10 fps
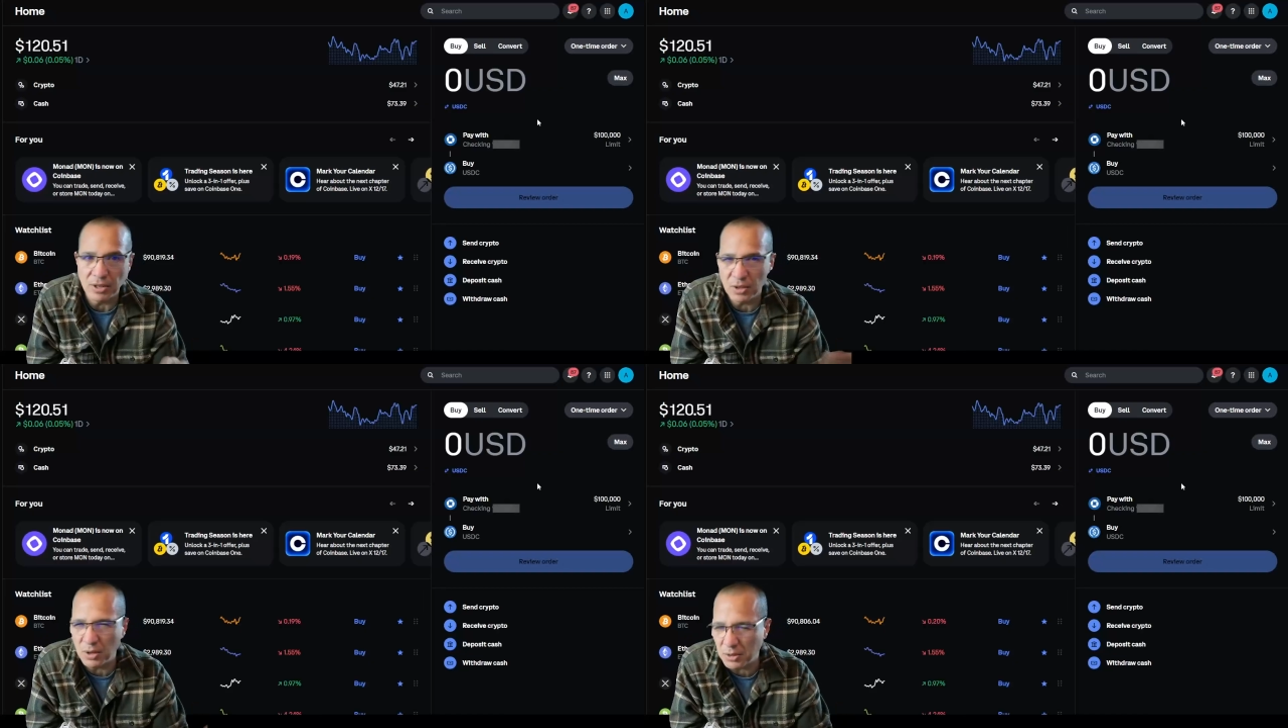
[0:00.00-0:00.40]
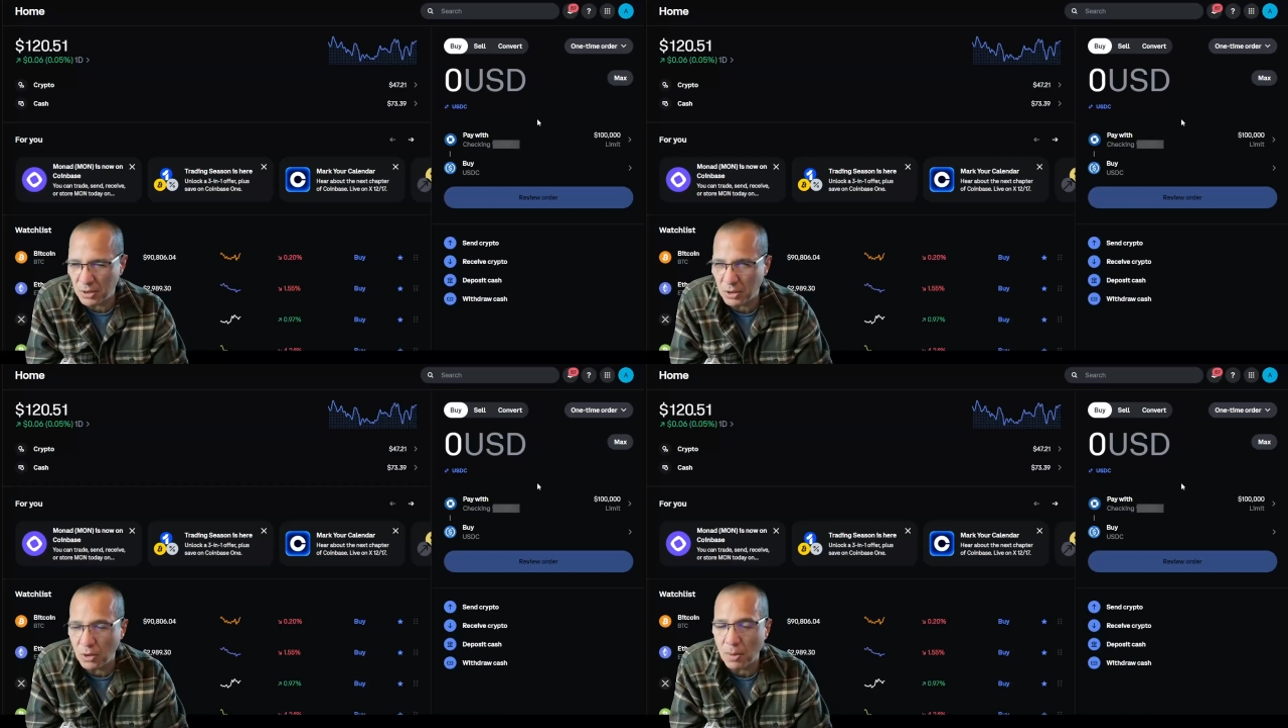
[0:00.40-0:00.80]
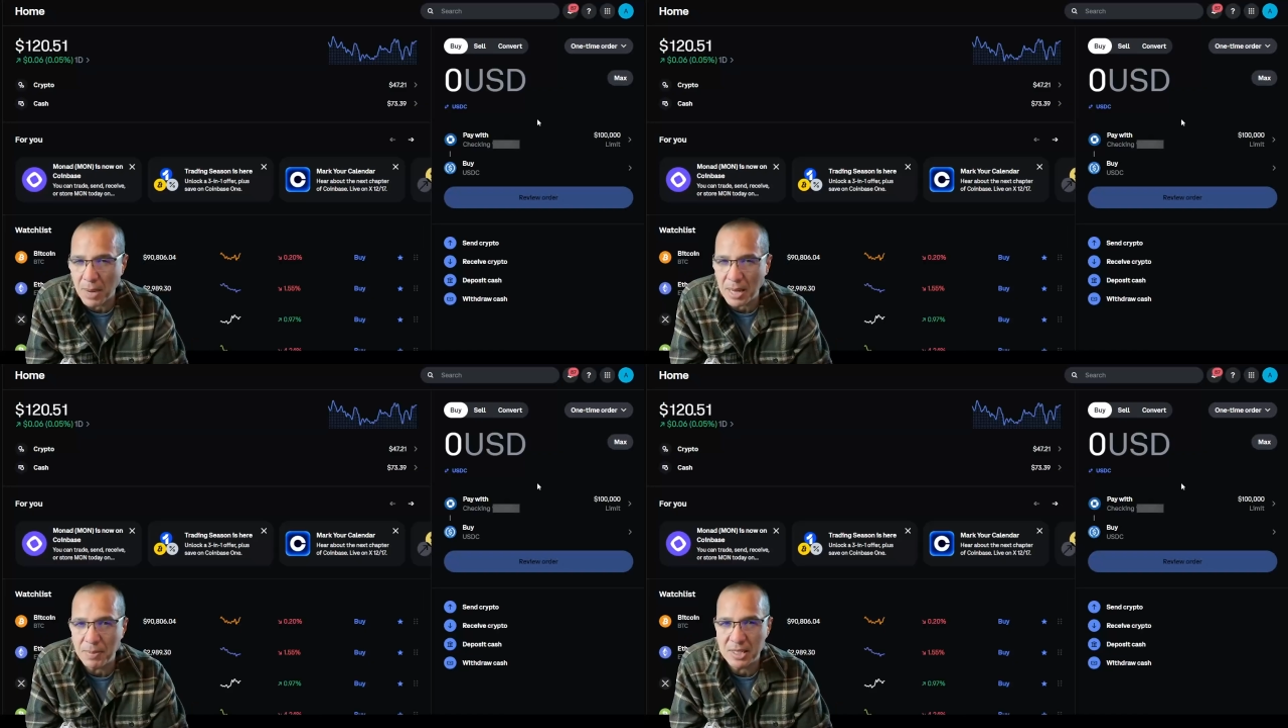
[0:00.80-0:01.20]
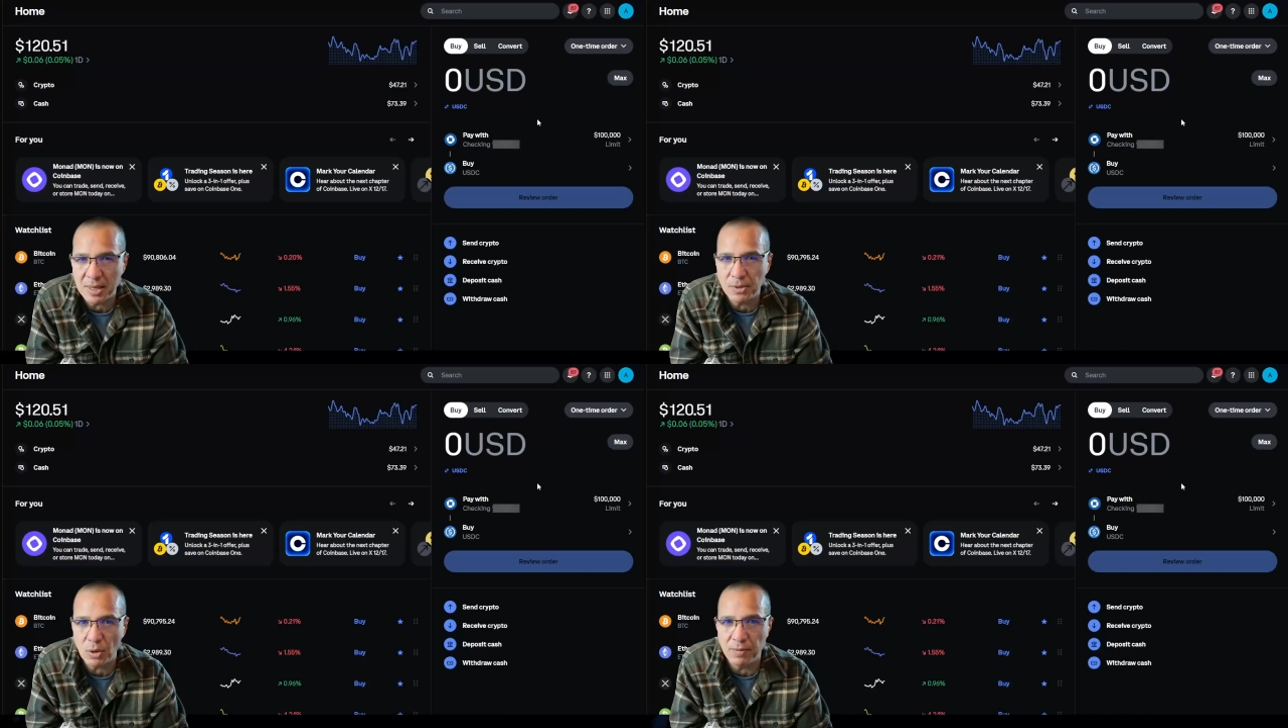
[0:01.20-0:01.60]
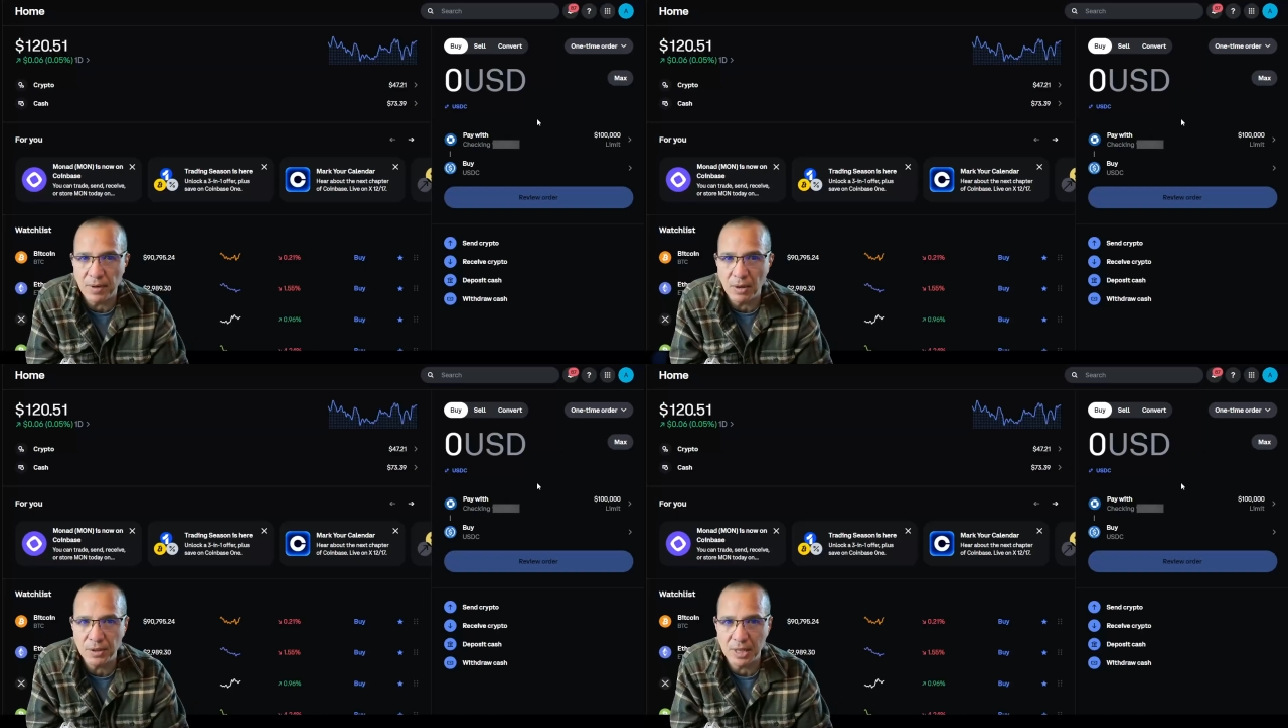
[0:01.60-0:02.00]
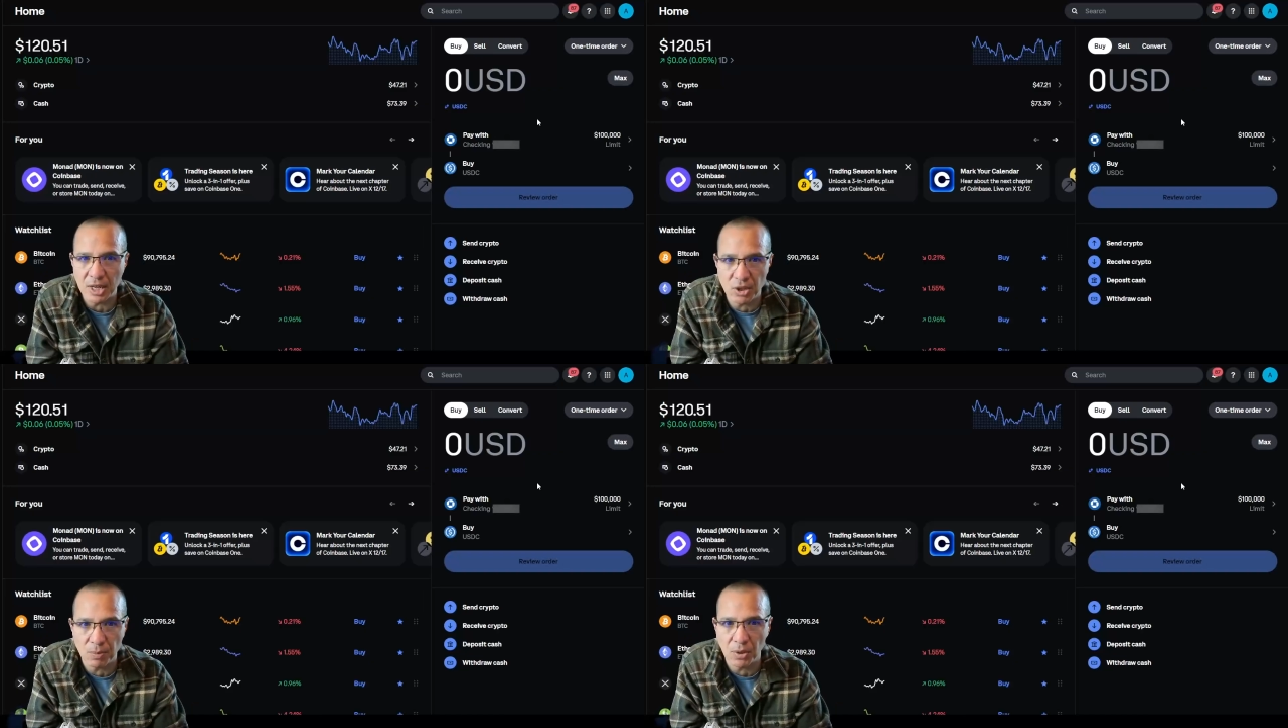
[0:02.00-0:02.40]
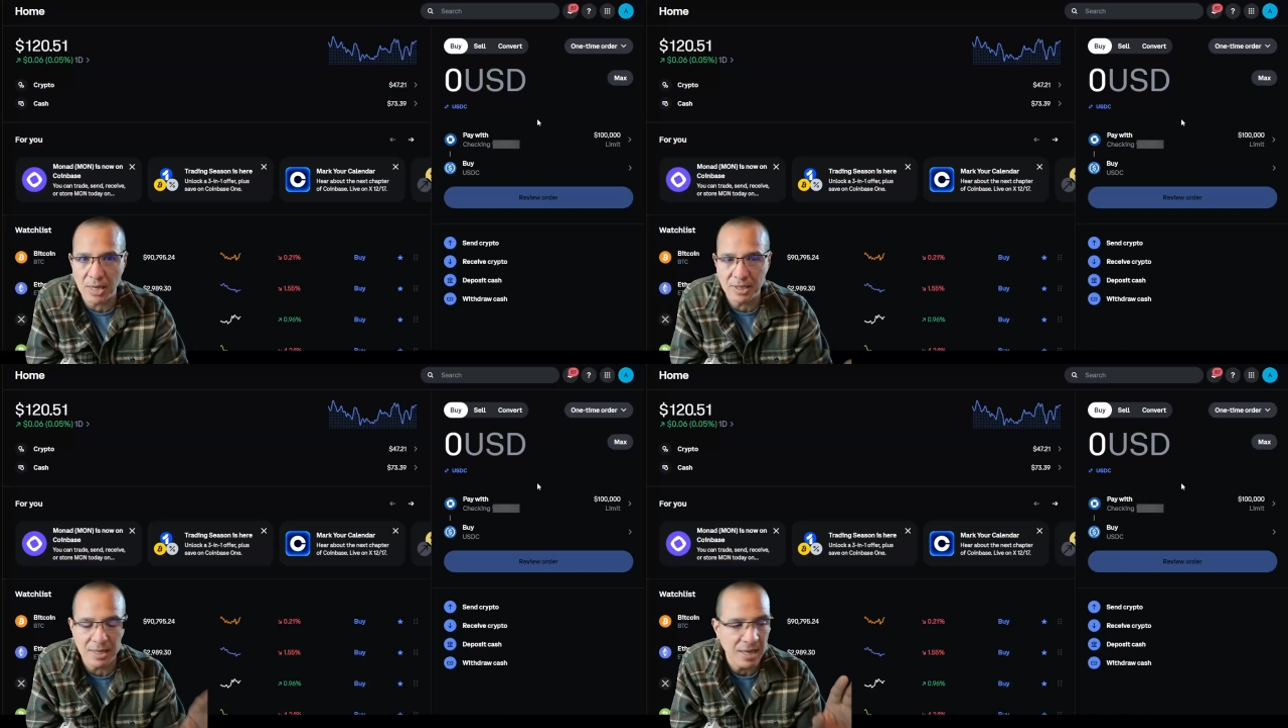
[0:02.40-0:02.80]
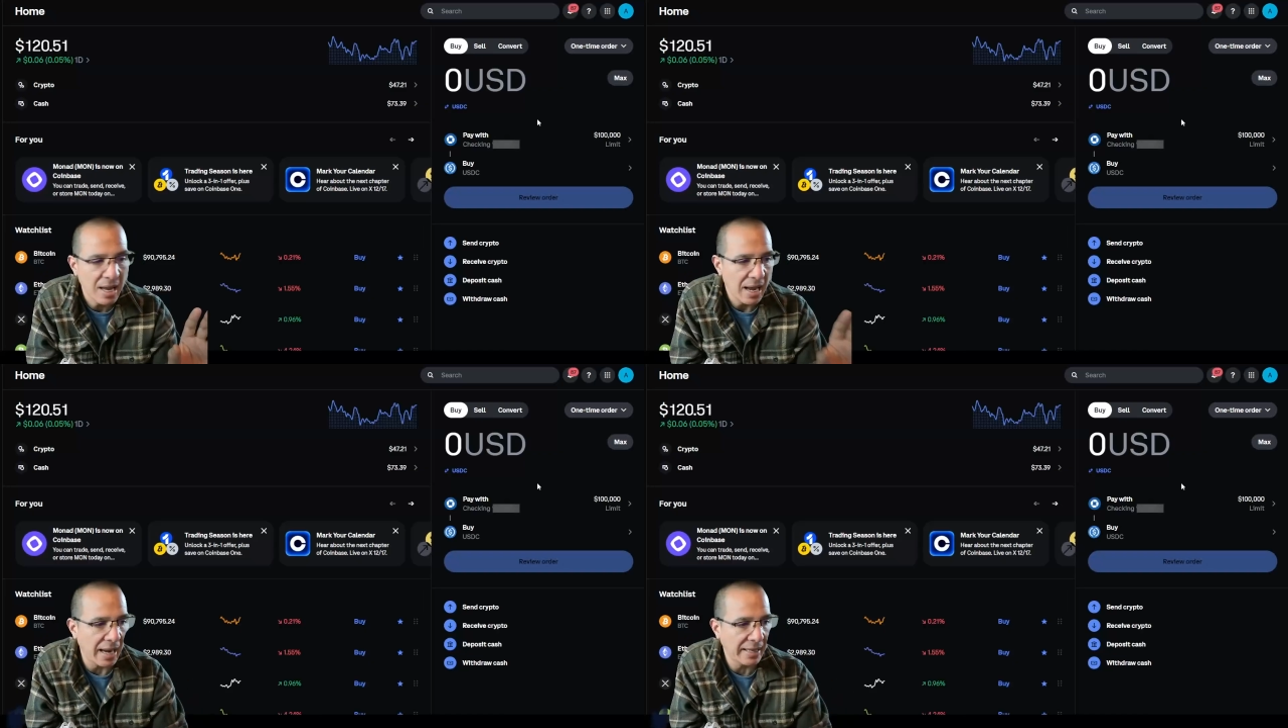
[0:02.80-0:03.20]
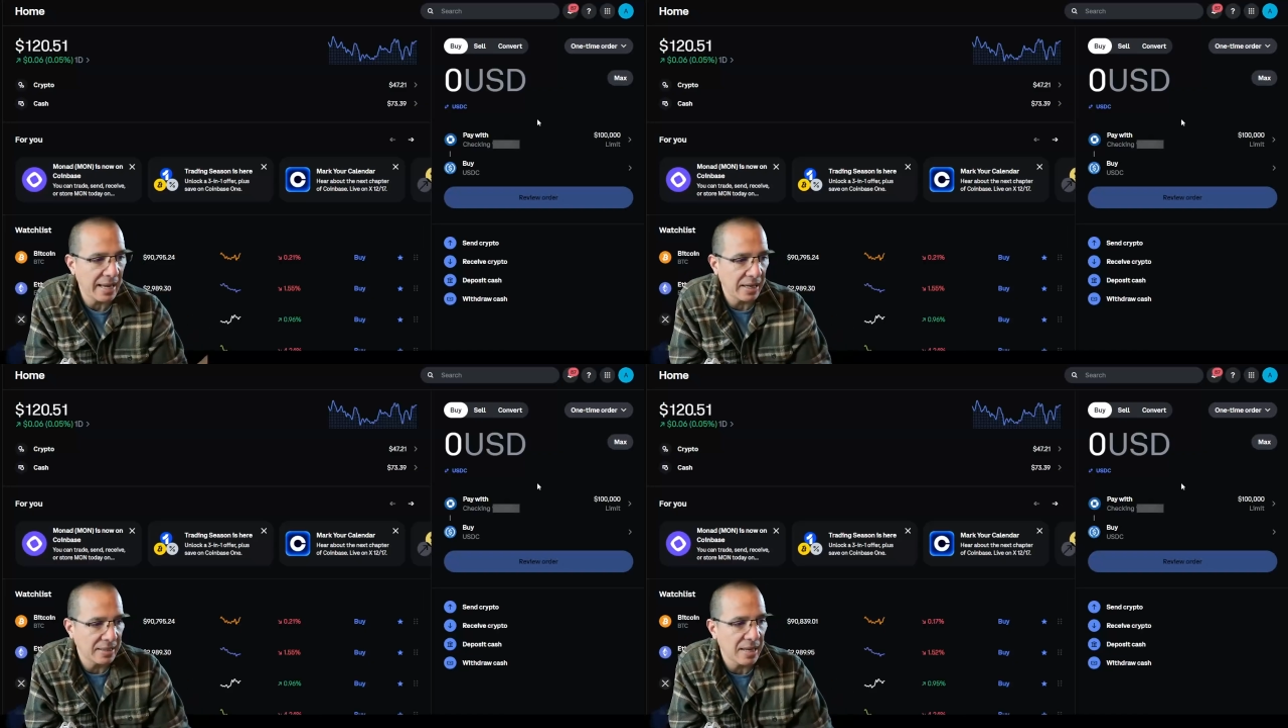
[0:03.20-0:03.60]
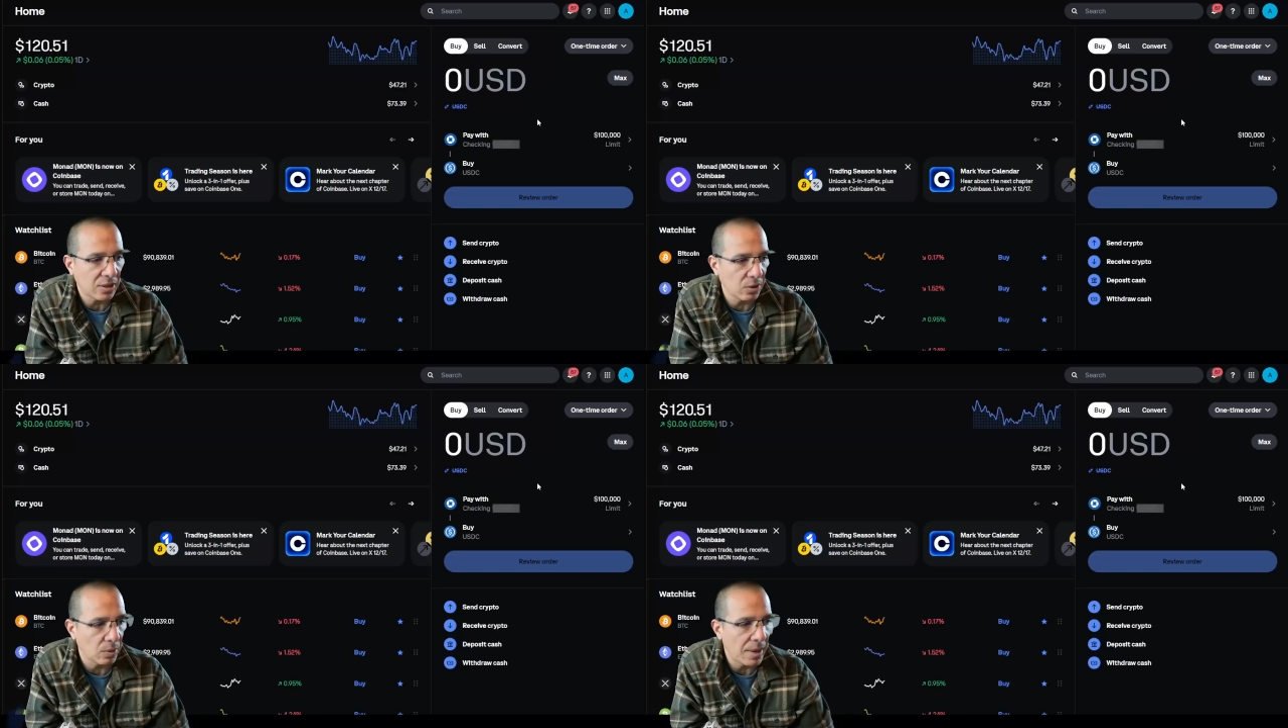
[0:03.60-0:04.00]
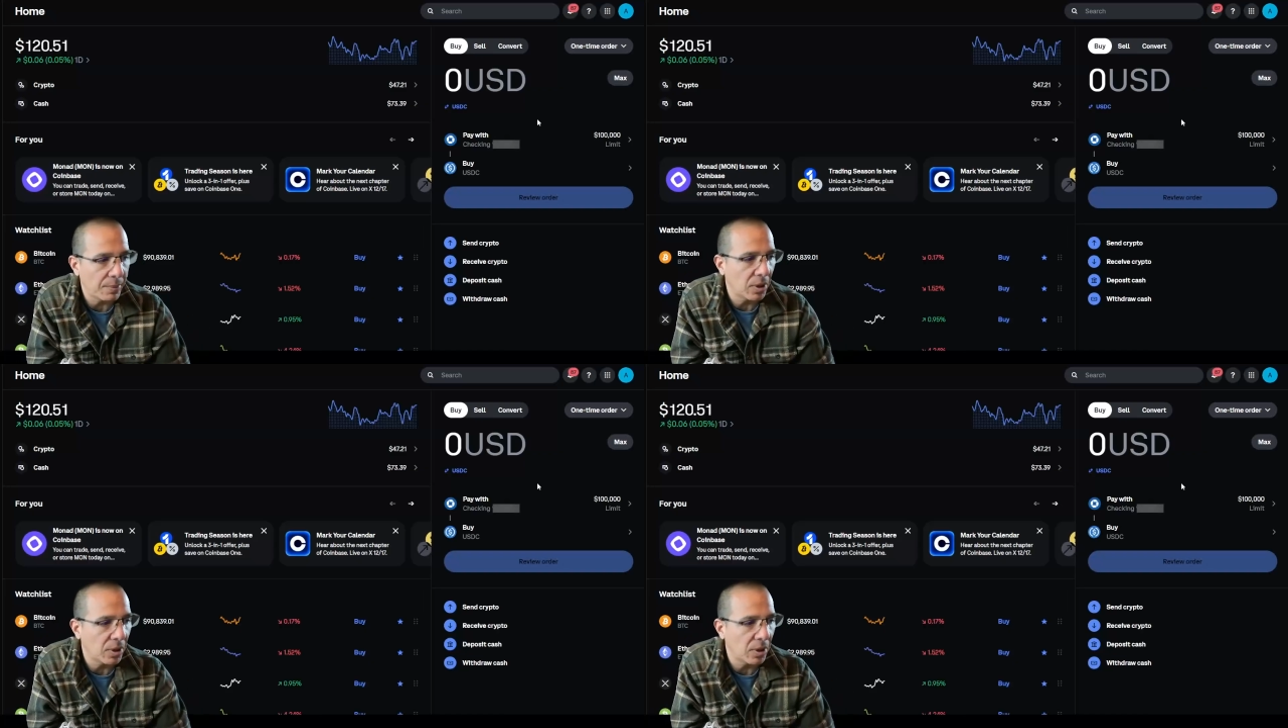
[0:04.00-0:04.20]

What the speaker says: So there might be some sort of verification process. I can't exactly remember.